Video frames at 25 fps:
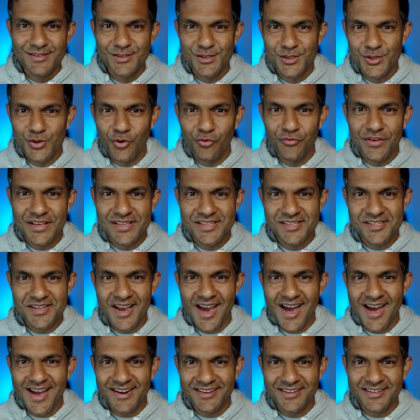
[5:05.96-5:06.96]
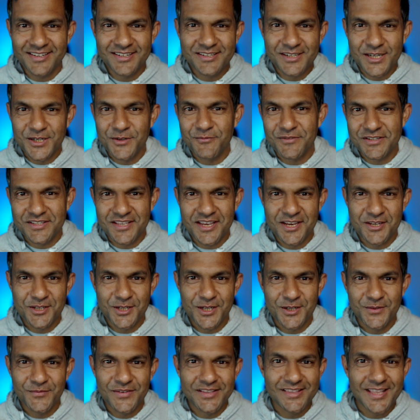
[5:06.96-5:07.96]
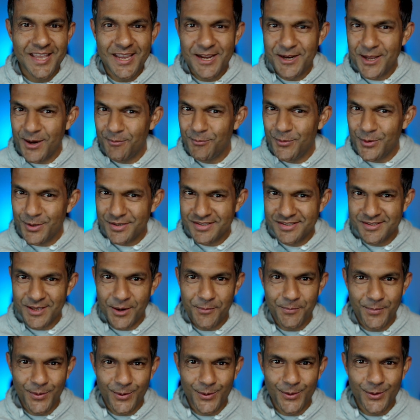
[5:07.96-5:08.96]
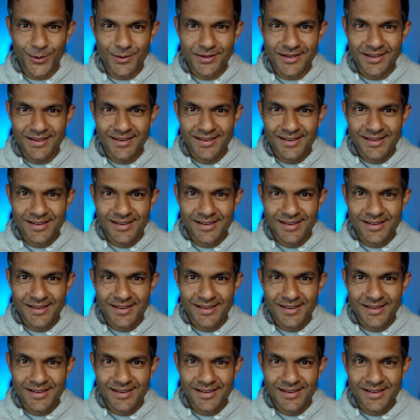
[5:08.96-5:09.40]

So we start a conversation with AWS support